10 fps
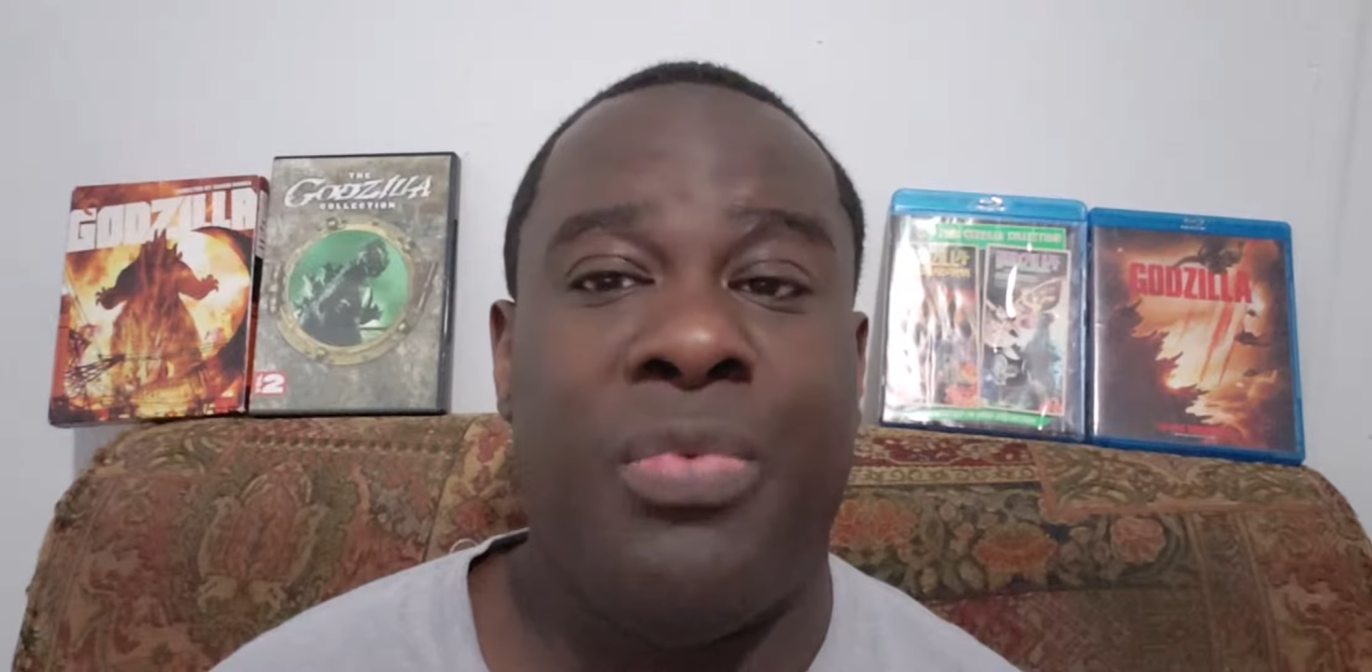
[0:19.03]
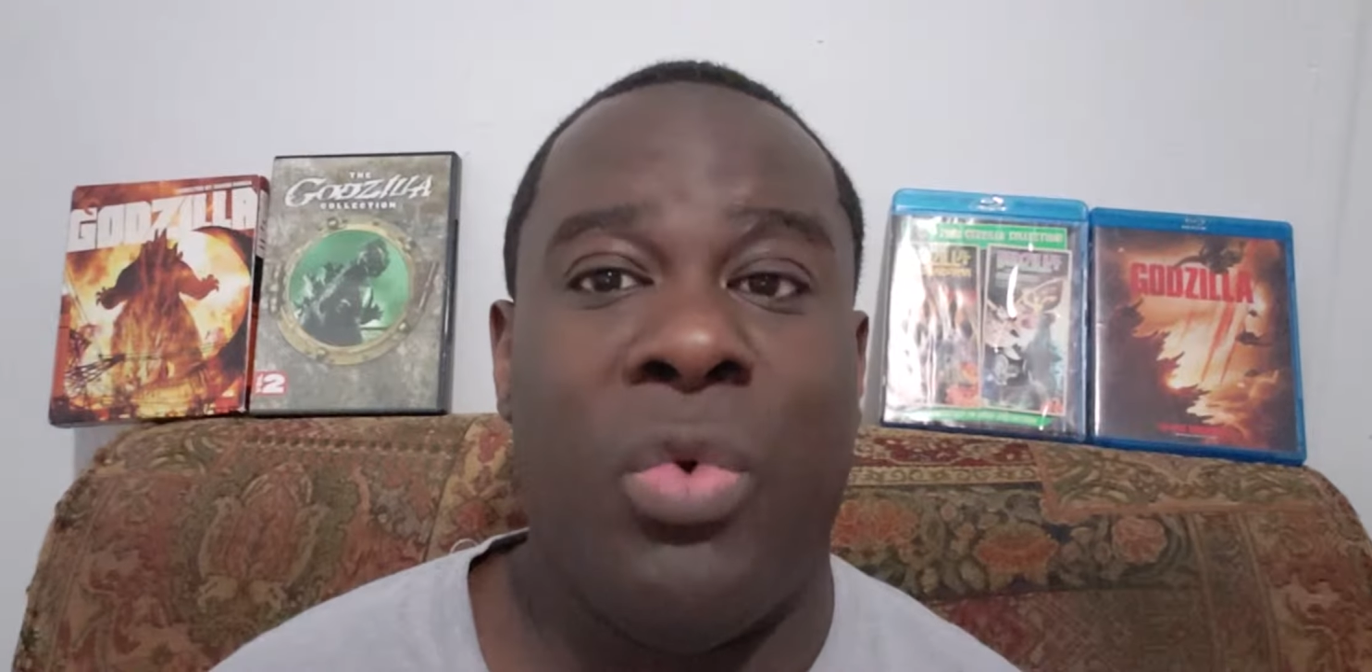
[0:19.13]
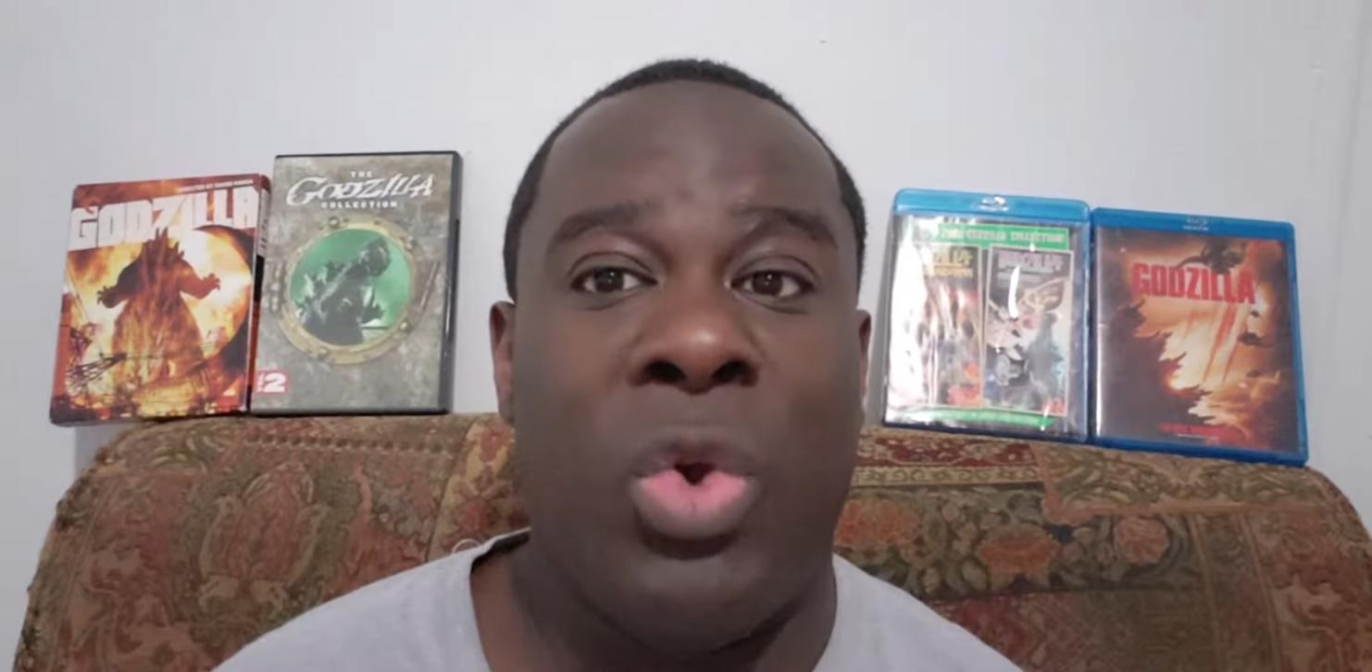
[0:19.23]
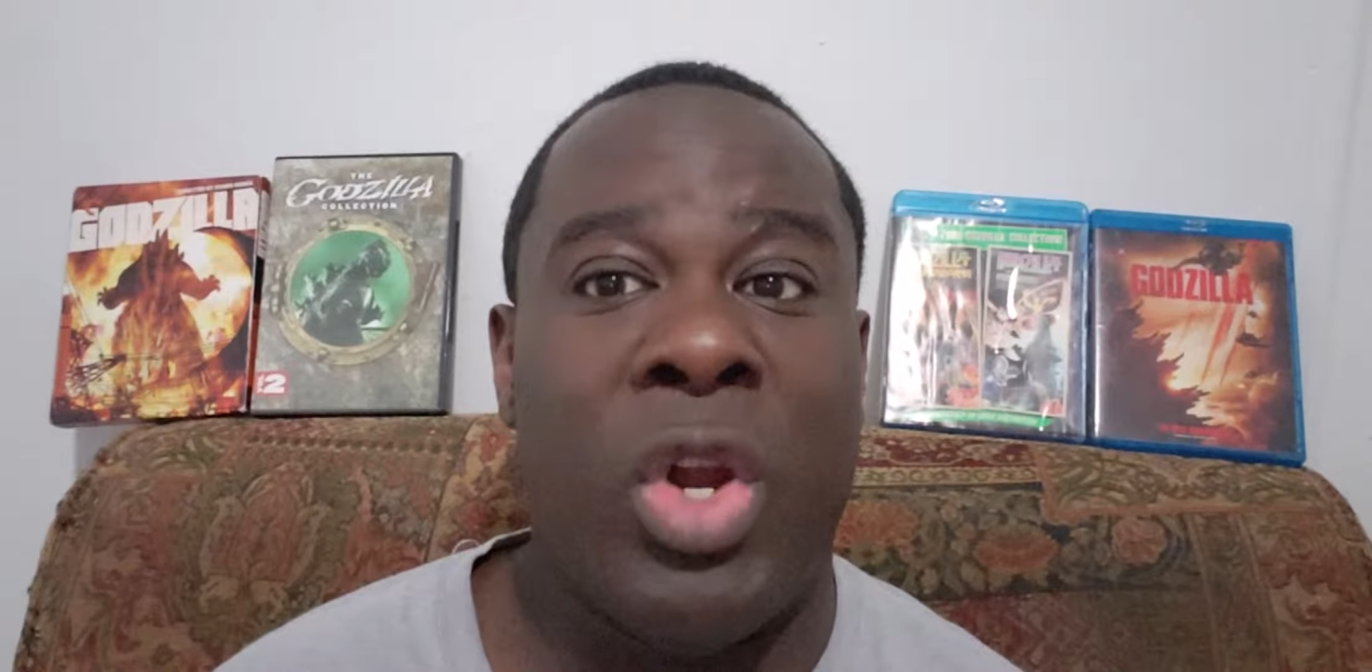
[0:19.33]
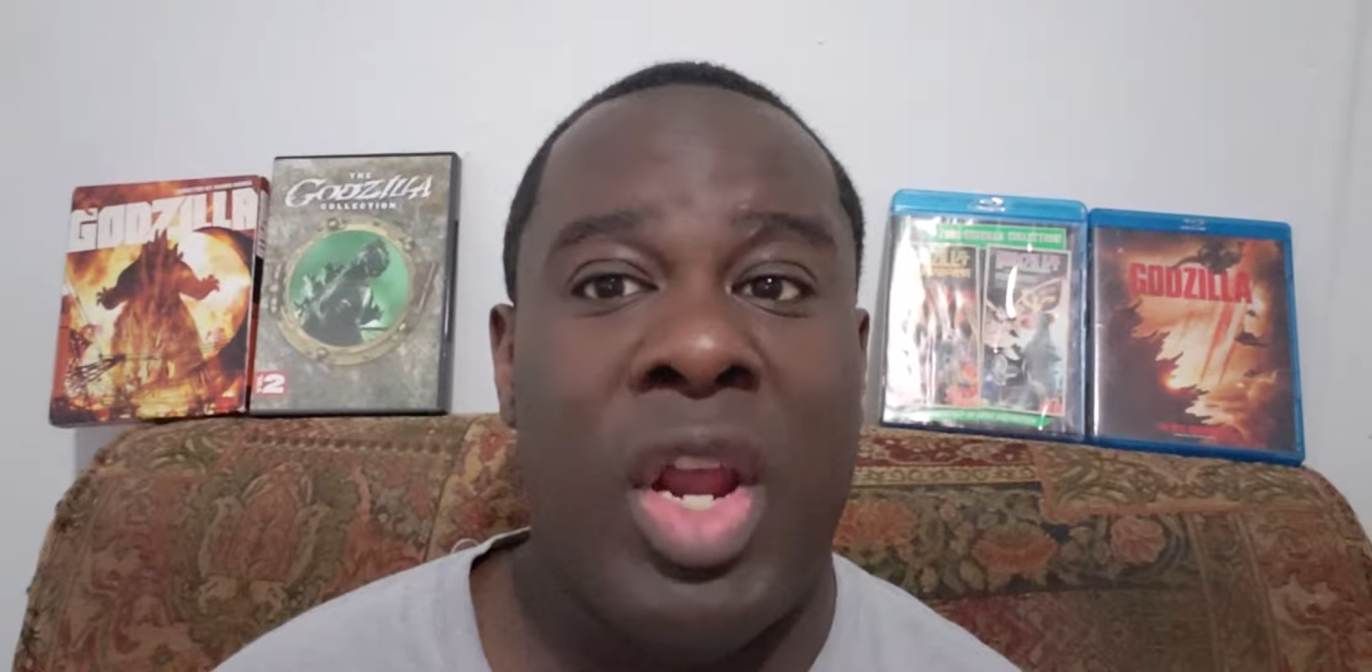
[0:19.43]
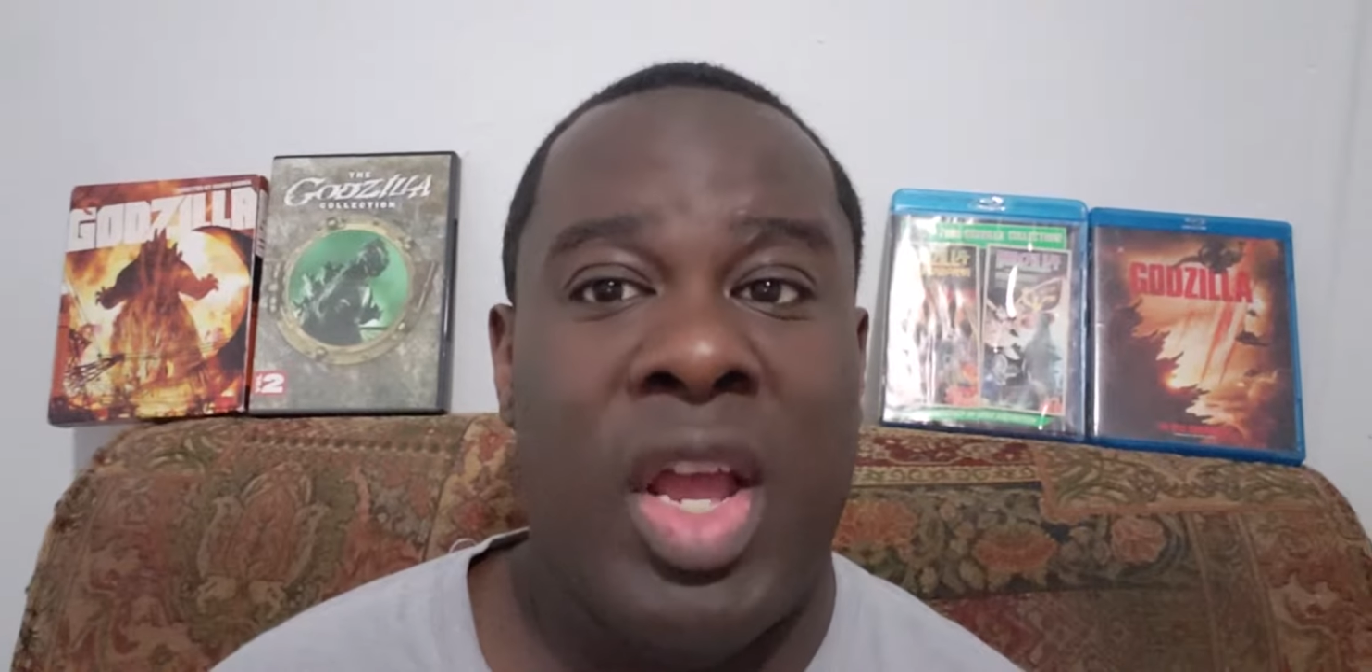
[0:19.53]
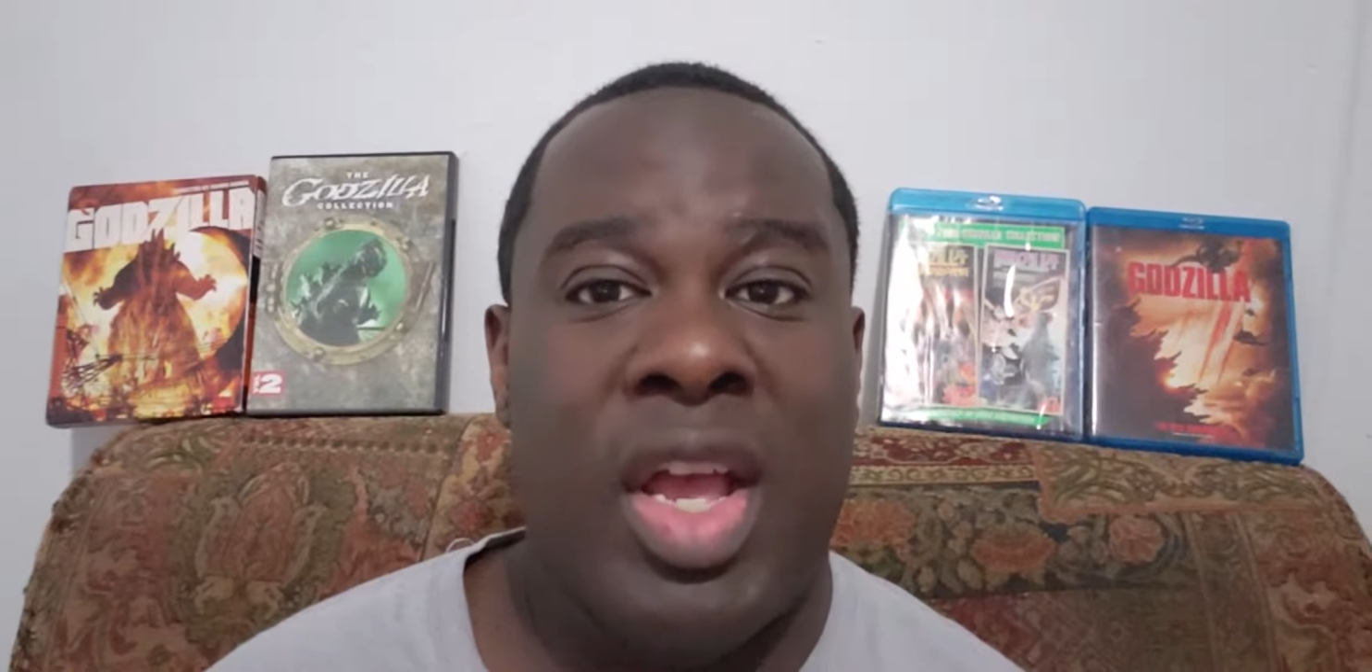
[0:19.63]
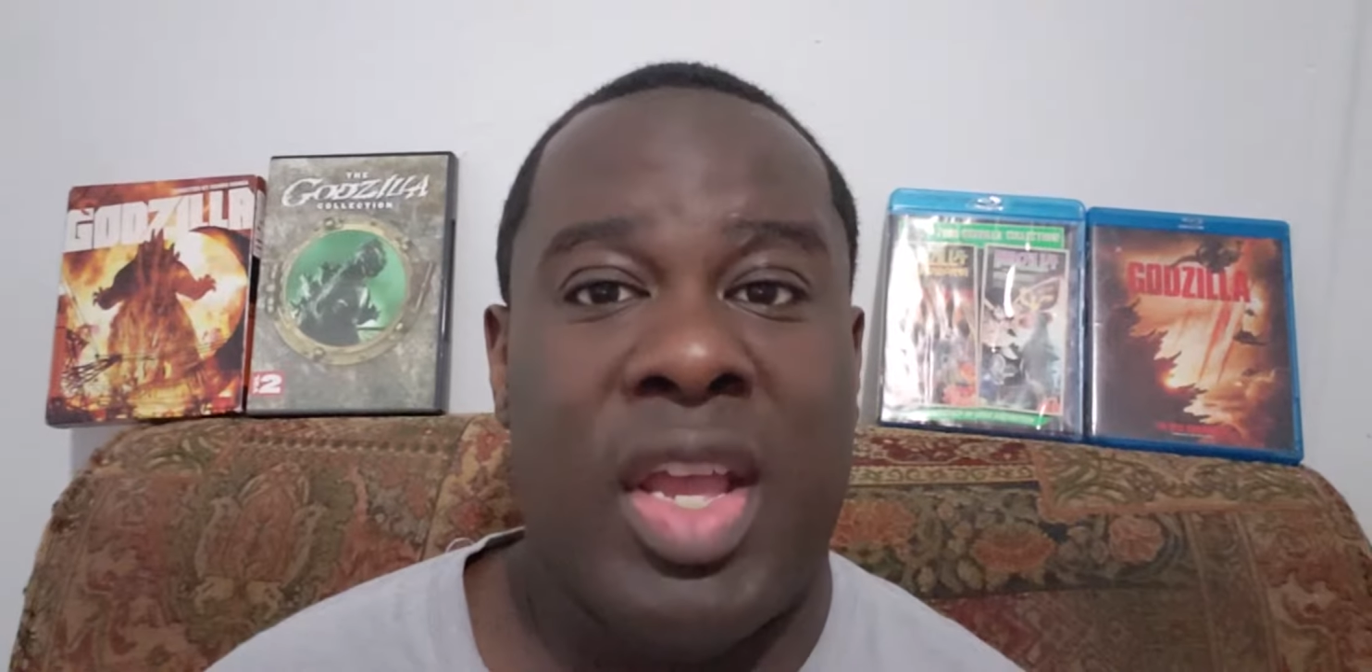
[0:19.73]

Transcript: for